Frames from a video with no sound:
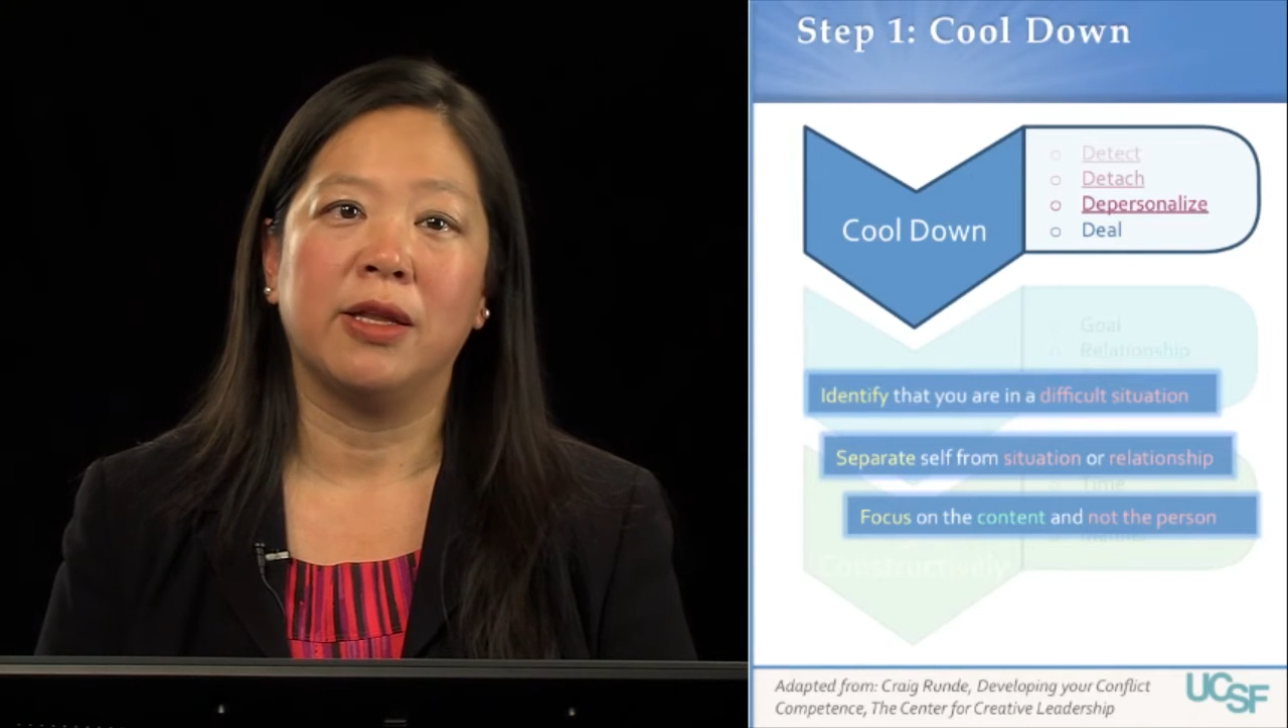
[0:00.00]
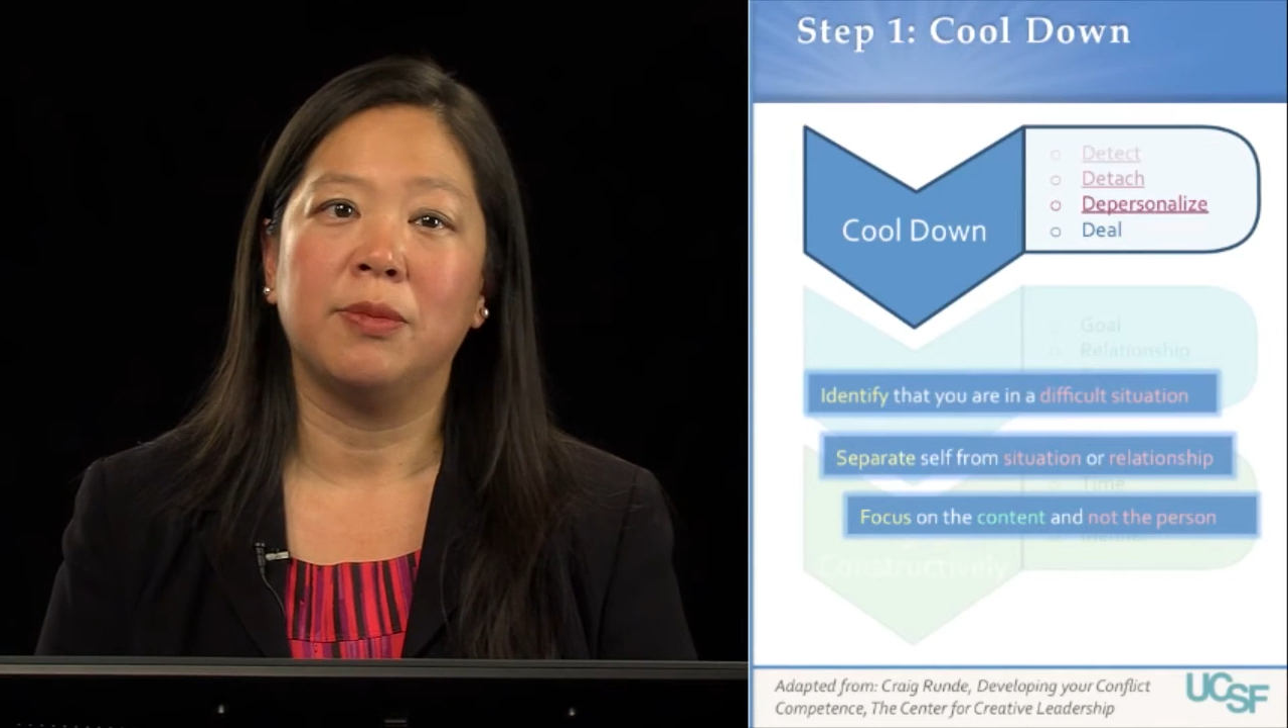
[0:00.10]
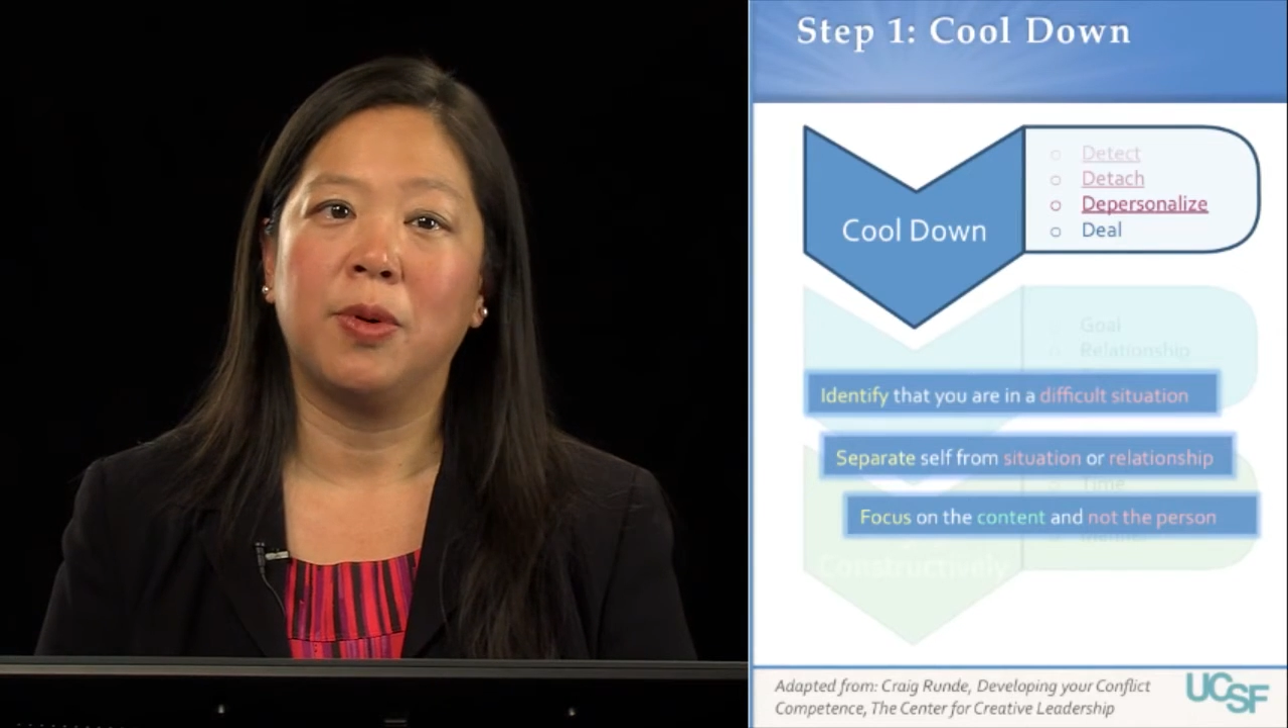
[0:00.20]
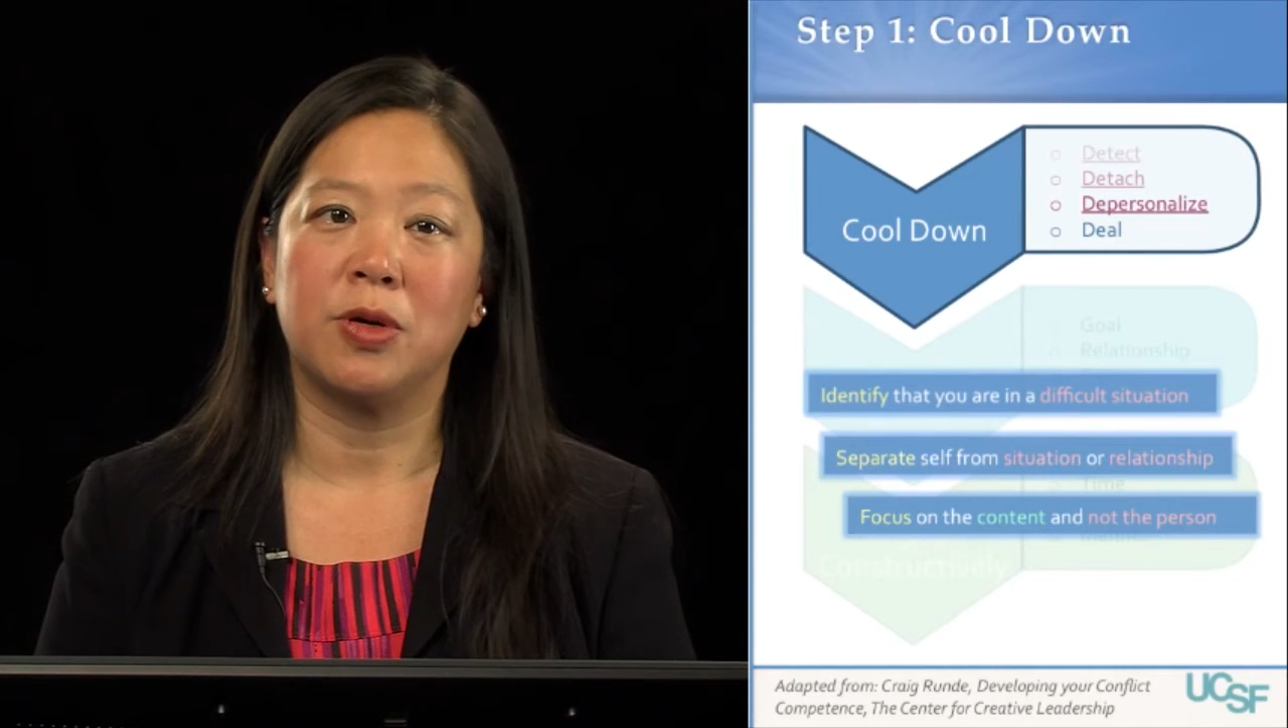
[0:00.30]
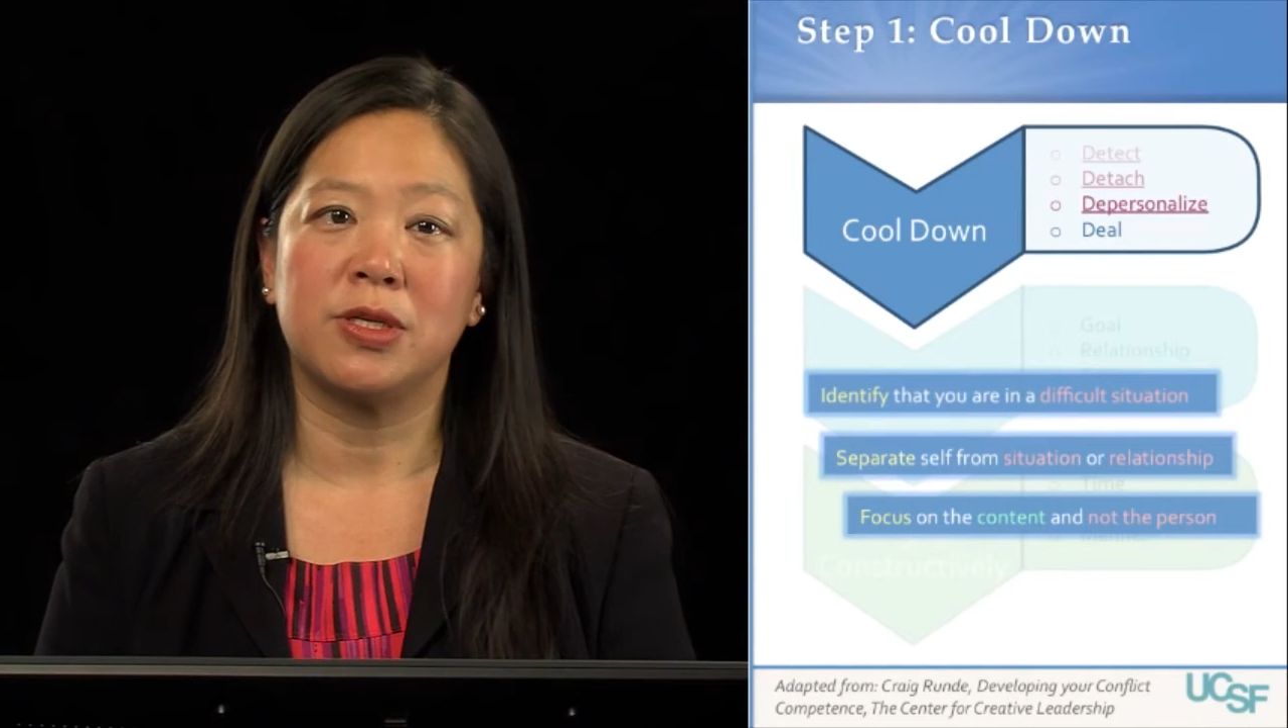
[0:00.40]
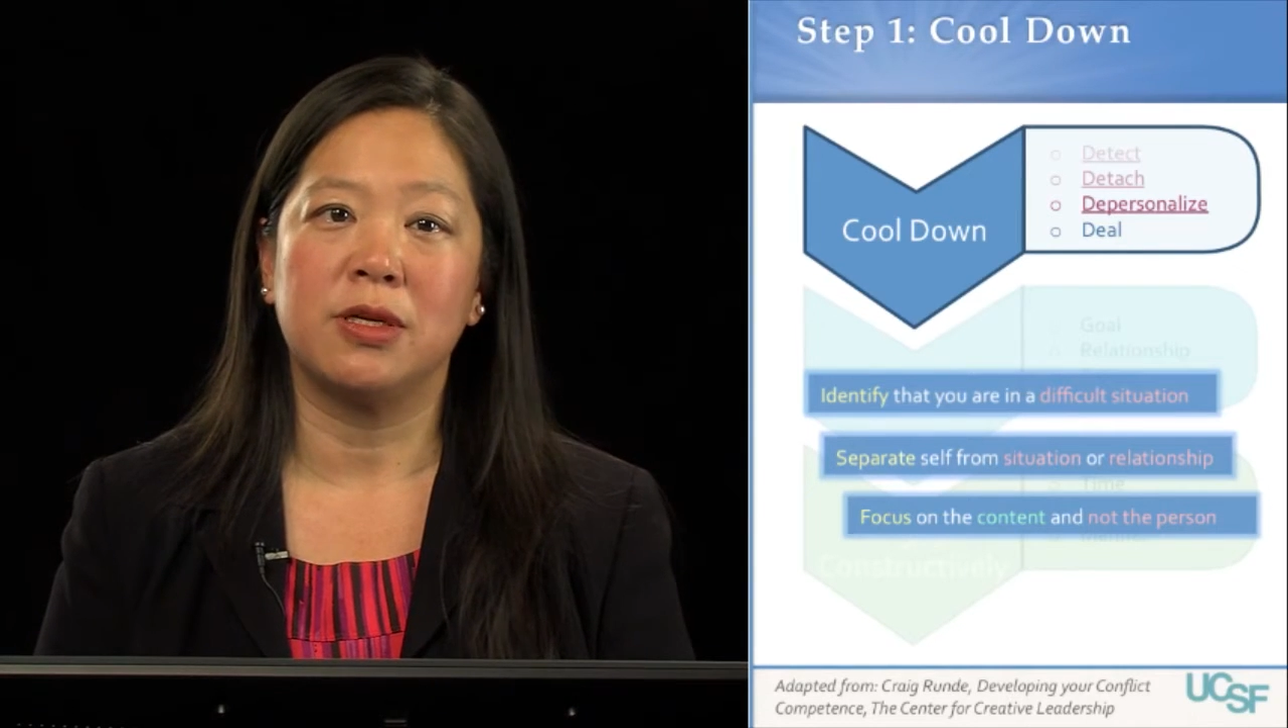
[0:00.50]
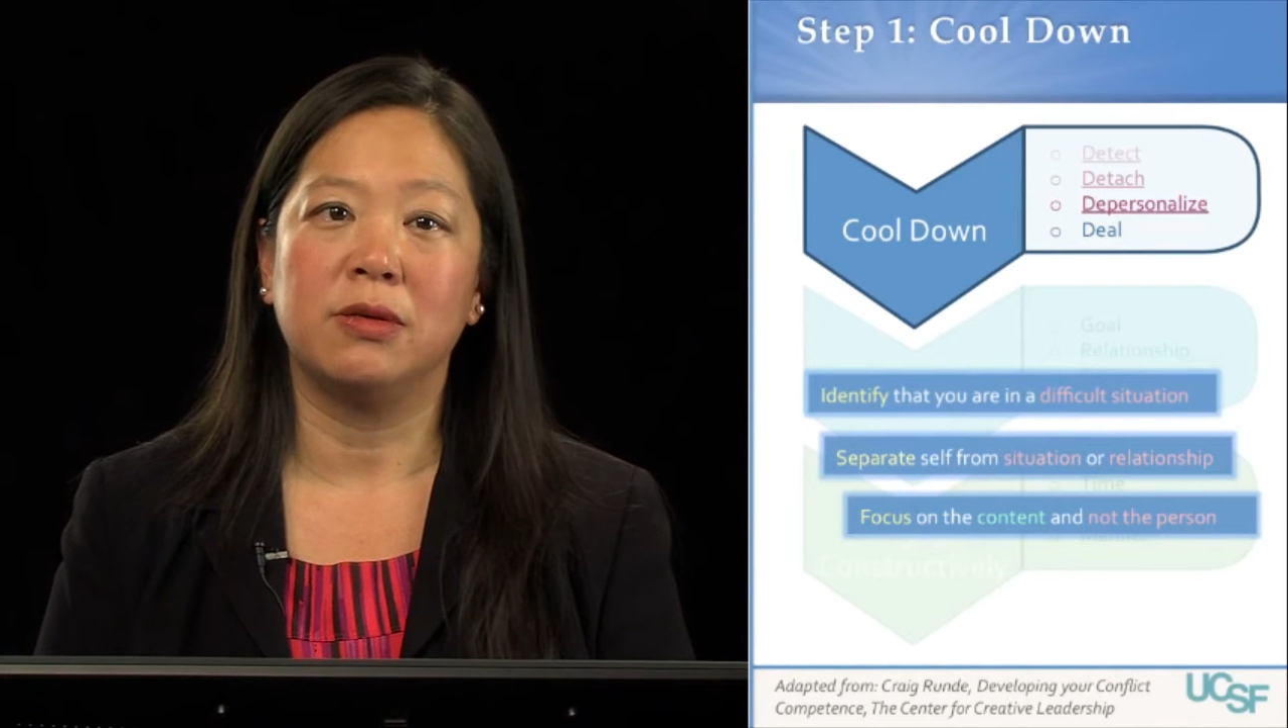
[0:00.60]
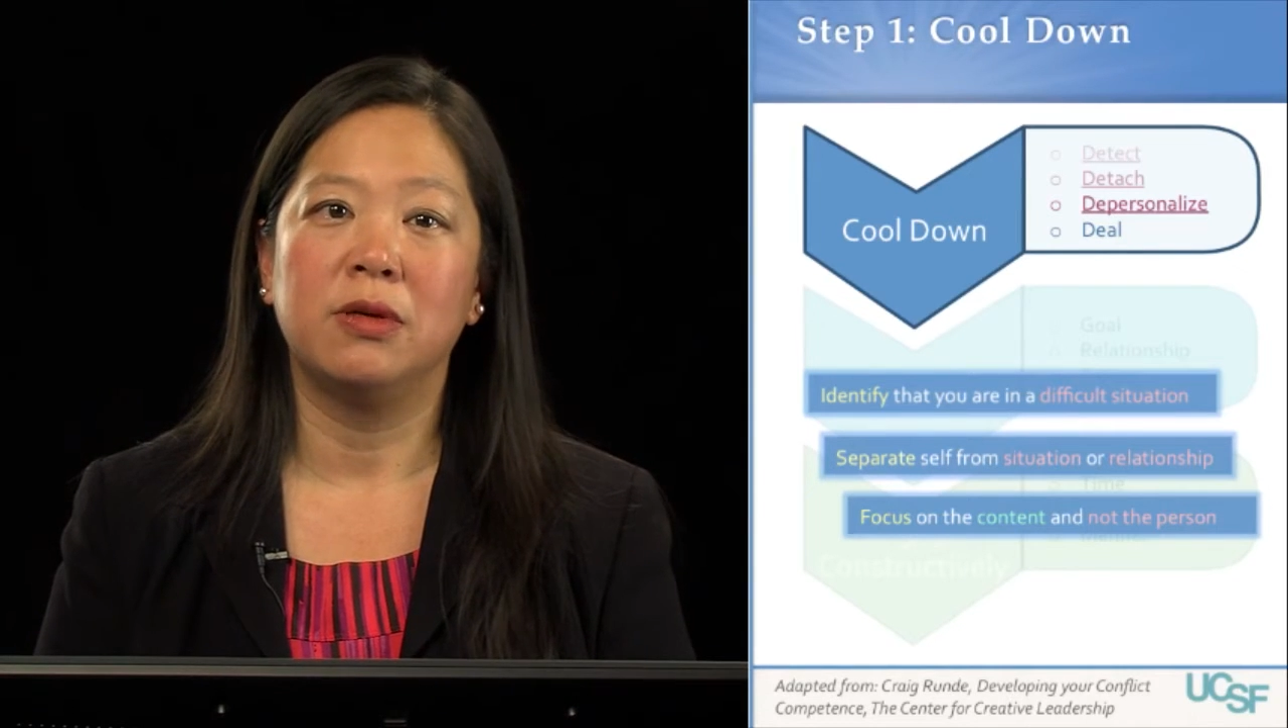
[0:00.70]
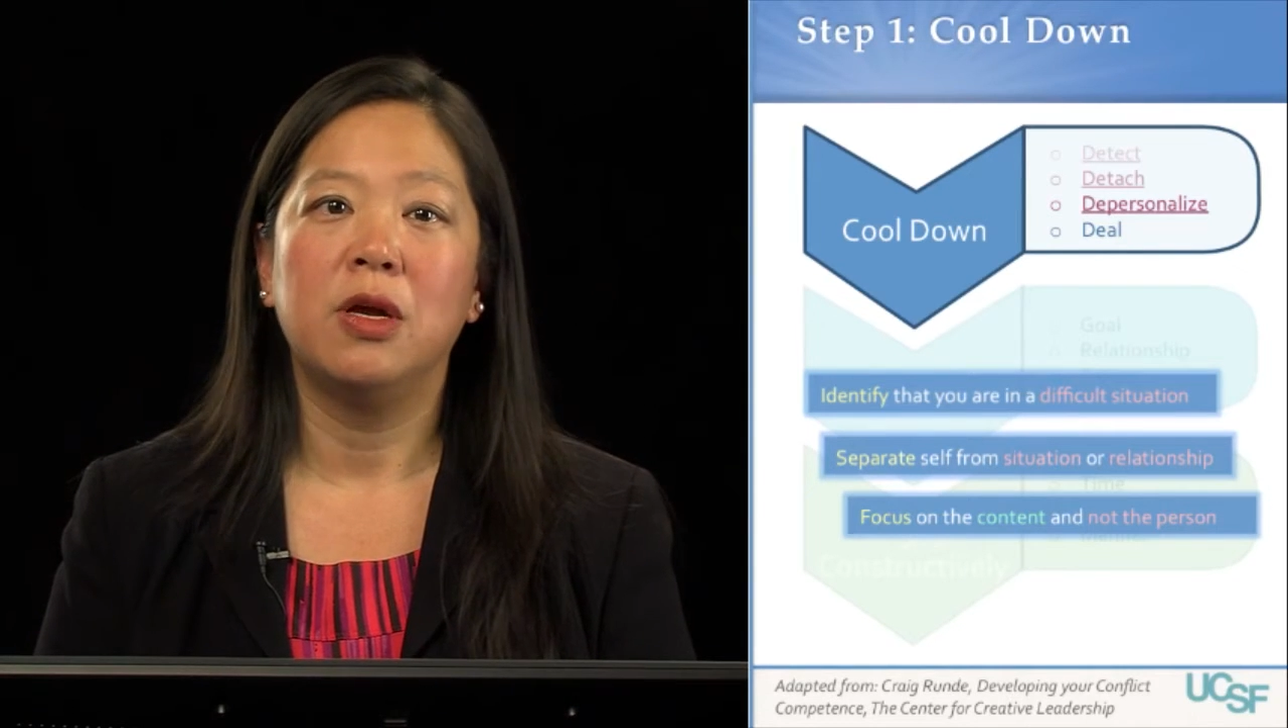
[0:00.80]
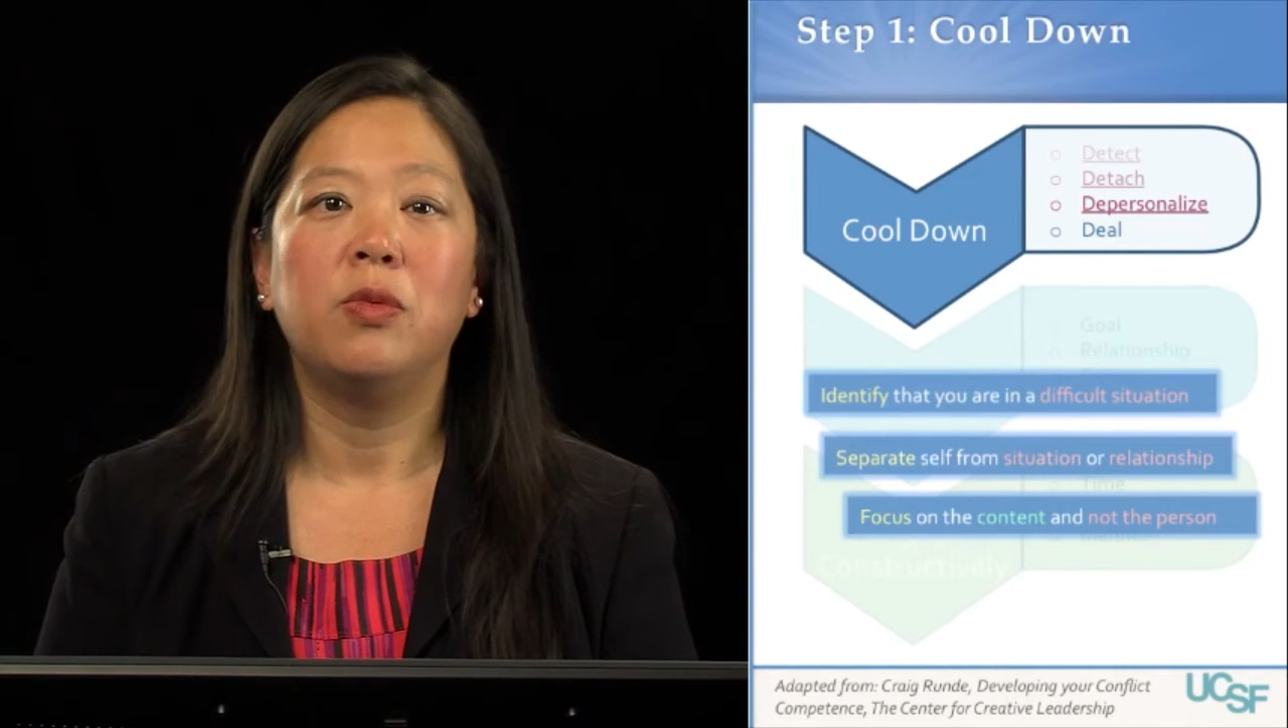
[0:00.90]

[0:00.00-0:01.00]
the person,